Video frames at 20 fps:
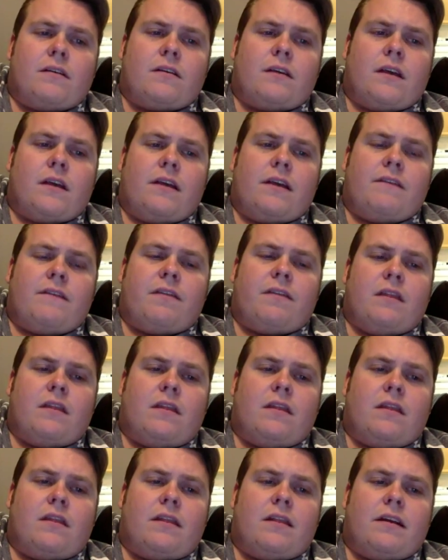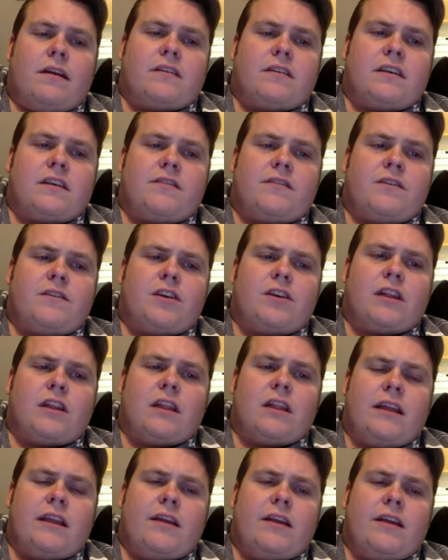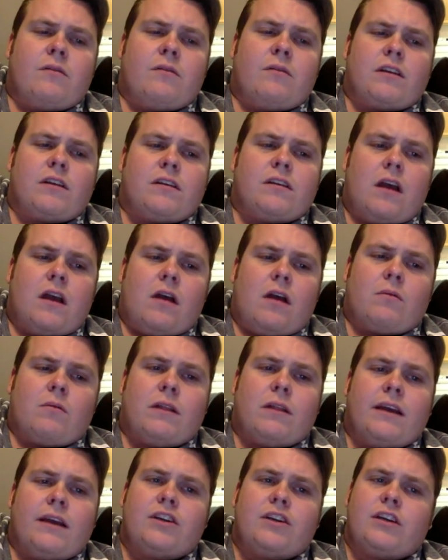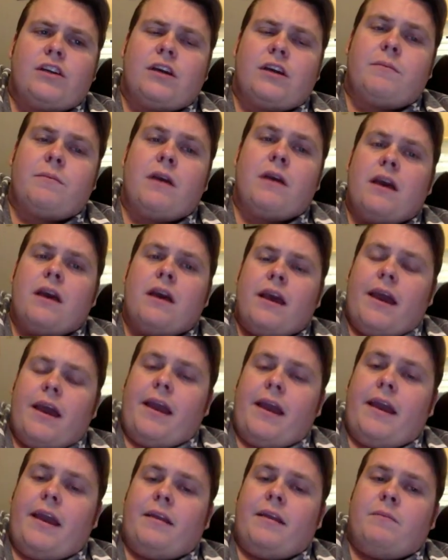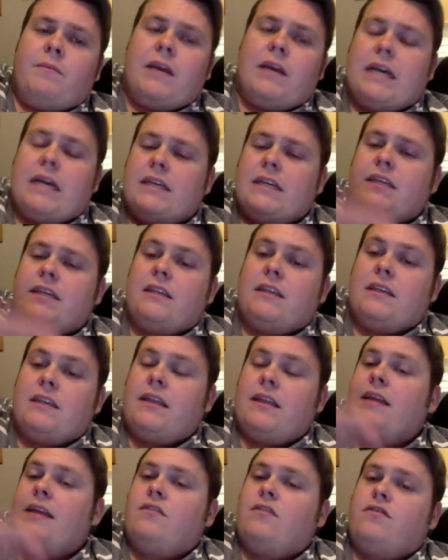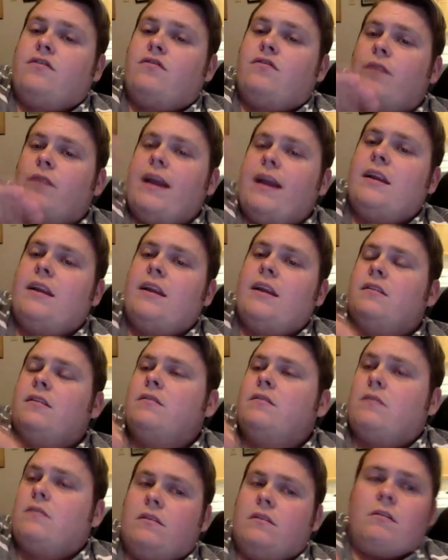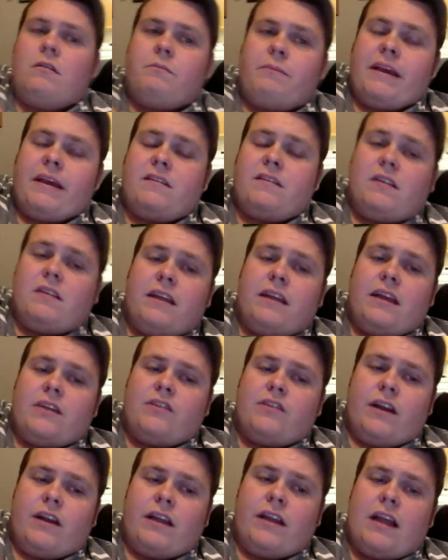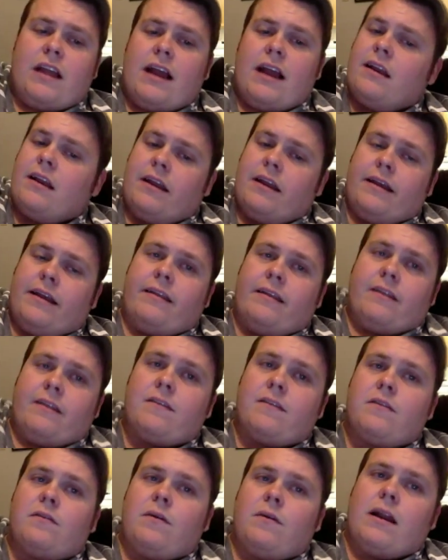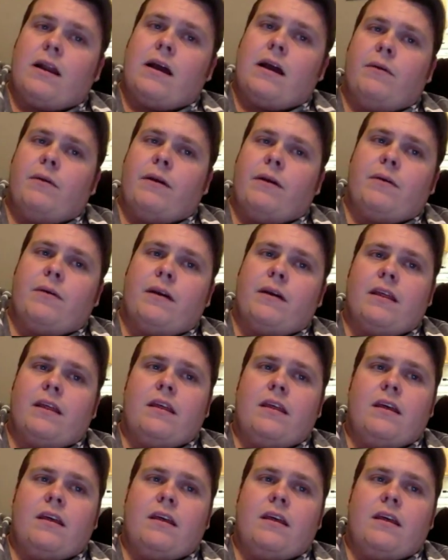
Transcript: if there is a sufficient linear relationship, and because it's that straight, basically that straight line, that's what I went with.